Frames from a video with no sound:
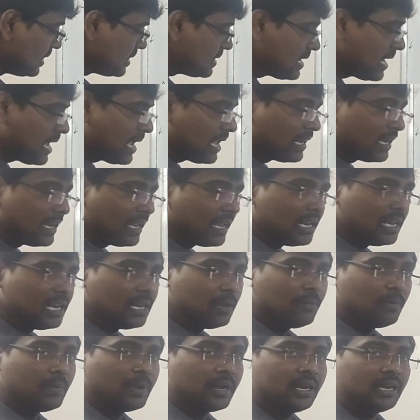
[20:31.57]
is an
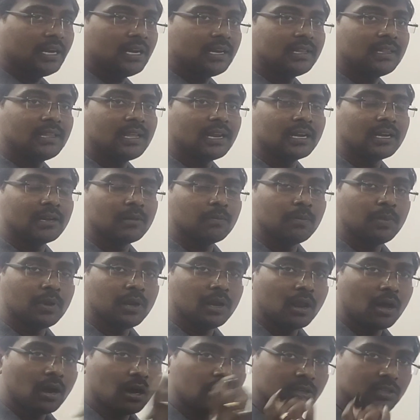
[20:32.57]
element that
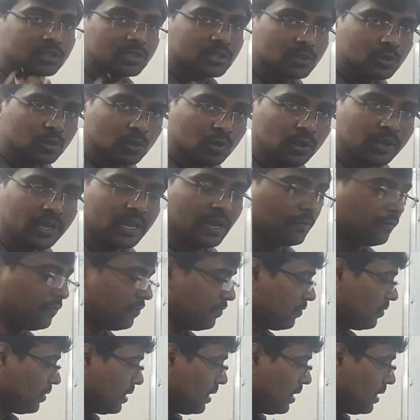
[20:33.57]
belongs to F,